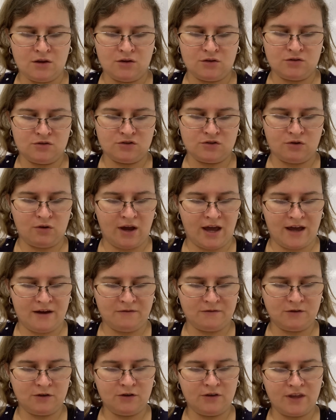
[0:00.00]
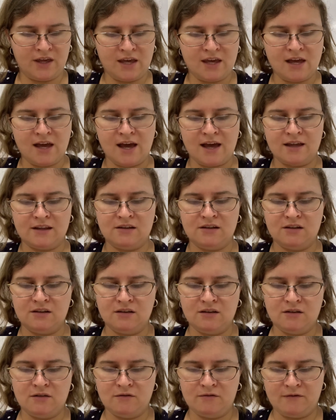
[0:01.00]
So after they had
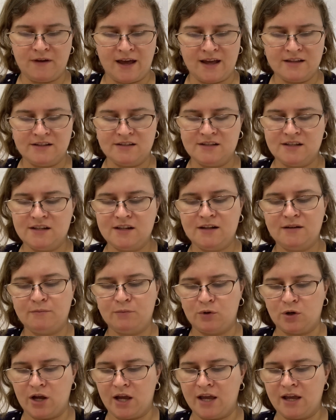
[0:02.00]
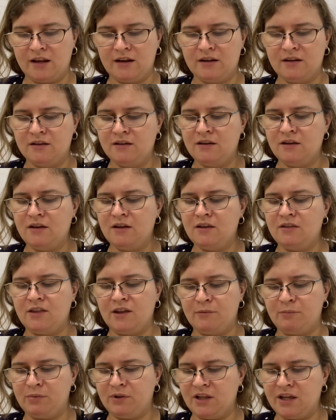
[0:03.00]
fasted and prayed,
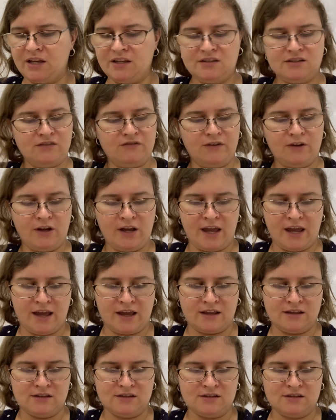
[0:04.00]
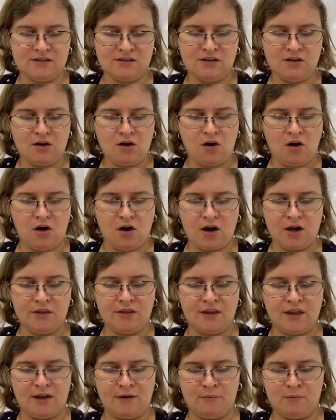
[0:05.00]
they placed their hands on
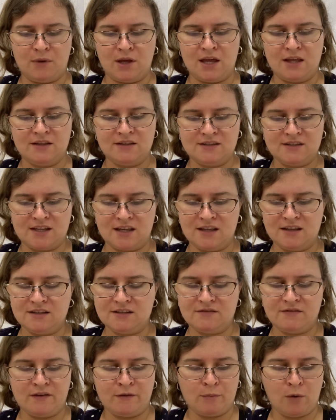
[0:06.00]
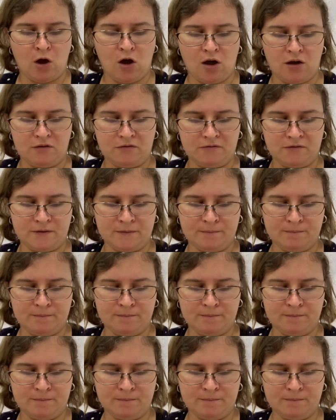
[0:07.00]
them and sent them off.